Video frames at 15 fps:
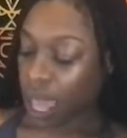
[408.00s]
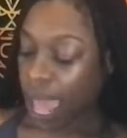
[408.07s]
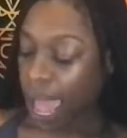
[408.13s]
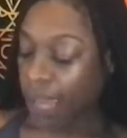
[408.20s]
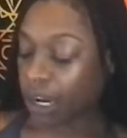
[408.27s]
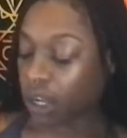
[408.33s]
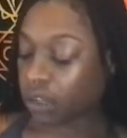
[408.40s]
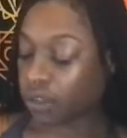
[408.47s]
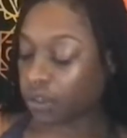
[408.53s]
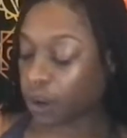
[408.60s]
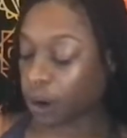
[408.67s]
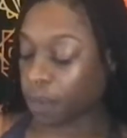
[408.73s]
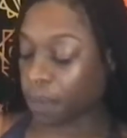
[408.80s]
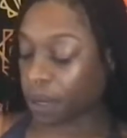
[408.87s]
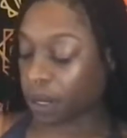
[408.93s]
I know
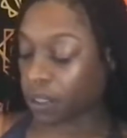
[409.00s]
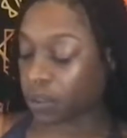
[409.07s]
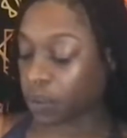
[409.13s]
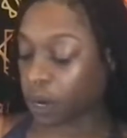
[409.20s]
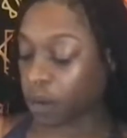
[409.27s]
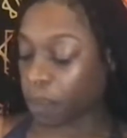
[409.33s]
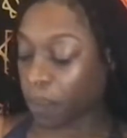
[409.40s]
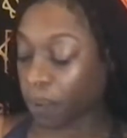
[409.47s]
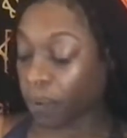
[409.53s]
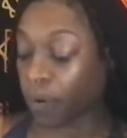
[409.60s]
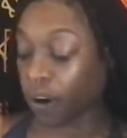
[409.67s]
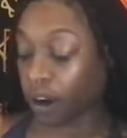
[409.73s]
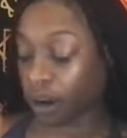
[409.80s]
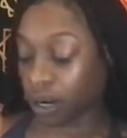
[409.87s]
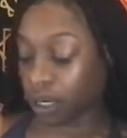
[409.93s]
Scorpios, we're
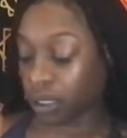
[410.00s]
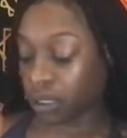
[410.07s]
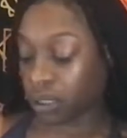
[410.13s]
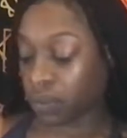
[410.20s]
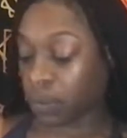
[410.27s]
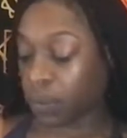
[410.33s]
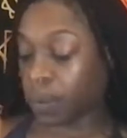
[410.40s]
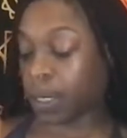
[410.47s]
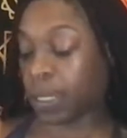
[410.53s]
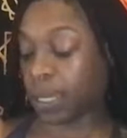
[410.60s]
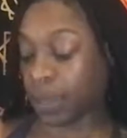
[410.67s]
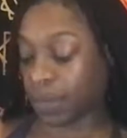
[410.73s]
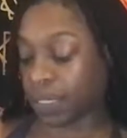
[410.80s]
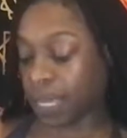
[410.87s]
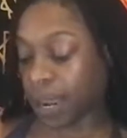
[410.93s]
pours. We want to
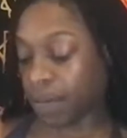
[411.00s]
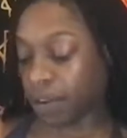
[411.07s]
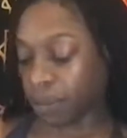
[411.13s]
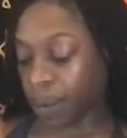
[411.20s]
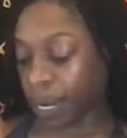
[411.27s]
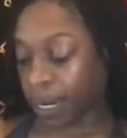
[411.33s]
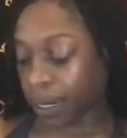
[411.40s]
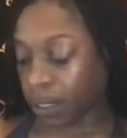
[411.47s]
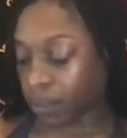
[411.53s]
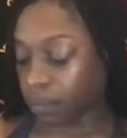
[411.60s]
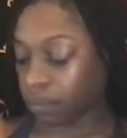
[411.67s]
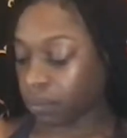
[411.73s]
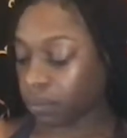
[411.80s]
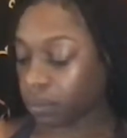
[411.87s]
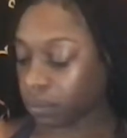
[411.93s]
give to everybody
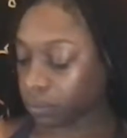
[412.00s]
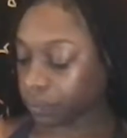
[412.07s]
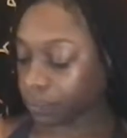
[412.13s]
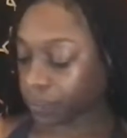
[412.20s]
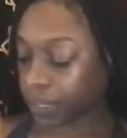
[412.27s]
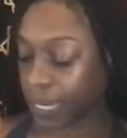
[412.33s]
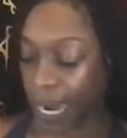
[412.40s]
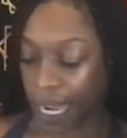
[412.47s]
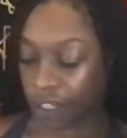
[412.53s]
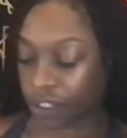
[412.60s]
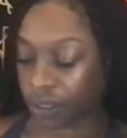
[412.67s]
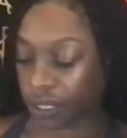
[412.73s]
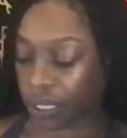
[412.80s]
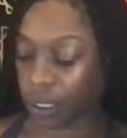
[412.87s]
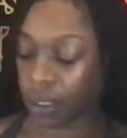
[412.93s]

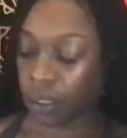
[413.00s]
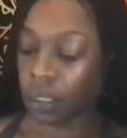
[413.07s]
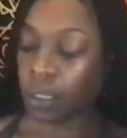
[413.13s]
naturally.